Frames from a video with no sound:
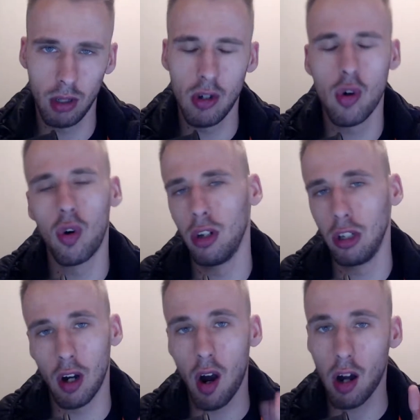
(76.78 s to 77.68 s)
or you
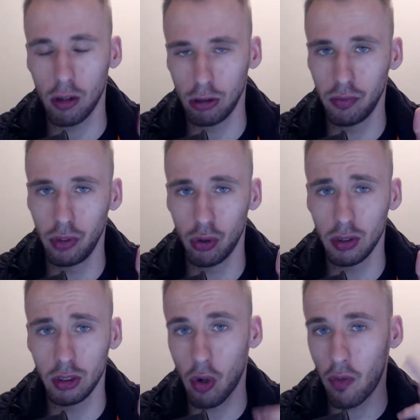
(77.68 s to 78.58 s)
got 100 viewers,
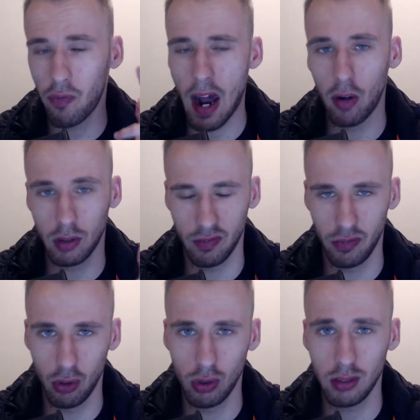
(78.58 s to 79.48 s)
or 1,000
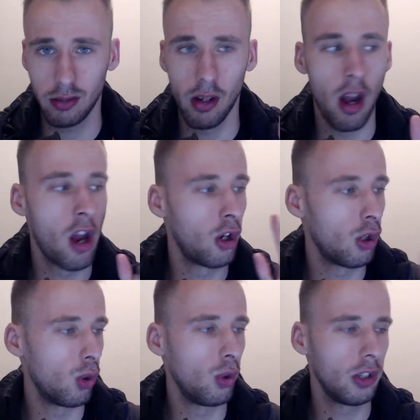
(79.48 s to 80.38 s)
viewers,
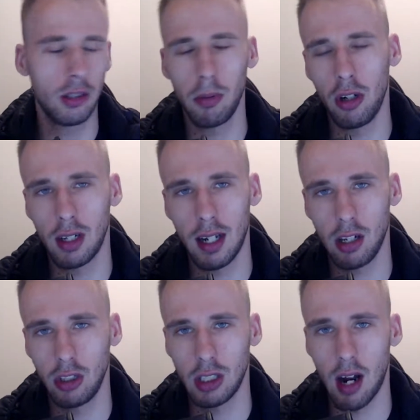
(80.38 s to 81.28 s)
always be looking at your
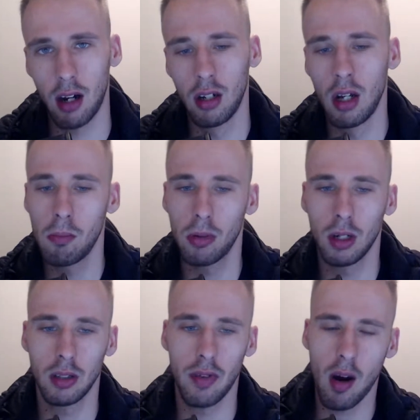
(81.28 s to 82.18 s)
chat,
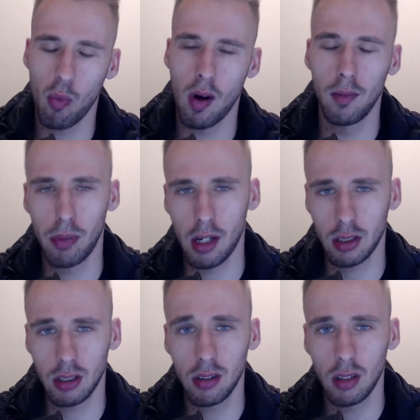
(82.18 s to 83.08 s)
because that one
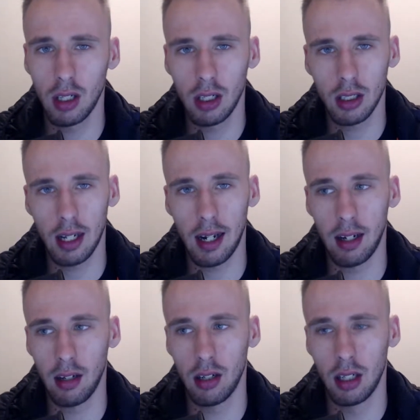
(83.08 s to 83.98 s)
person
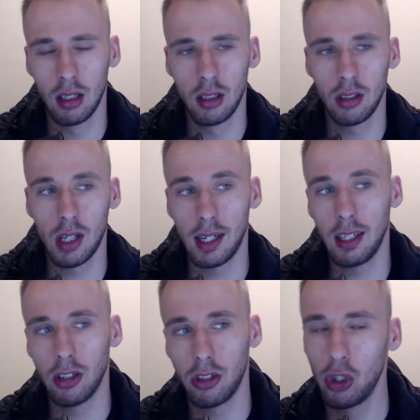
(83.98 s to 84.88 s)
can turn
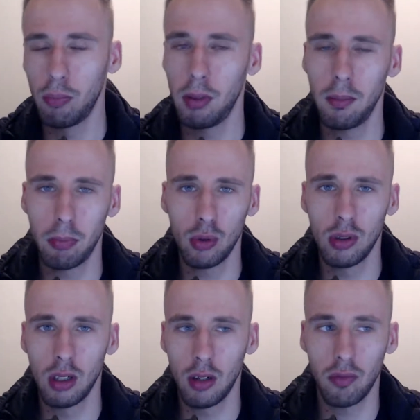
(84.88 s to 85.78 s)
into 2 people,
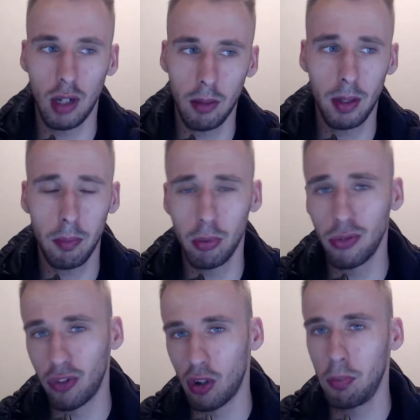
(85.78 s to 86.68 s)
3 people,
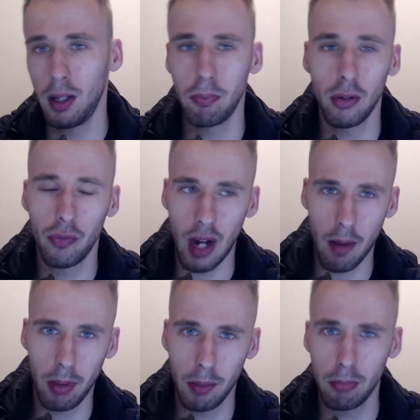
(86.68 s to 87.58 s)
4 people, 5
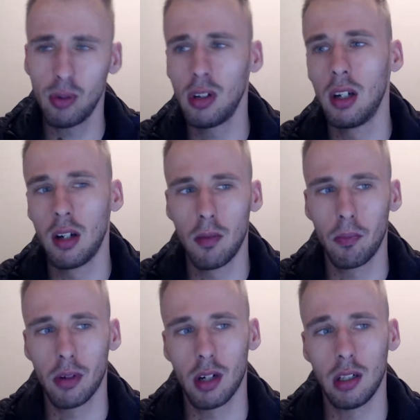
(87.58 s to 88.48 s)
people,
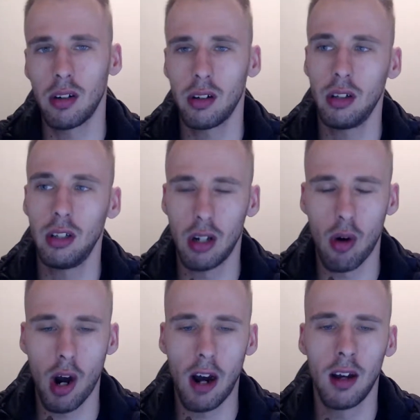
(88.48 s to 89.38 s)
because you know
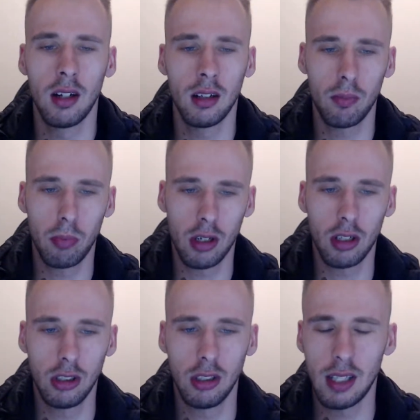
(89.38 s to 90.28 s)
what? Because
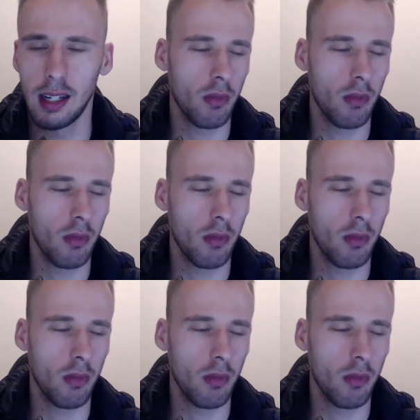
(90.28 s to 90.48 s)
you said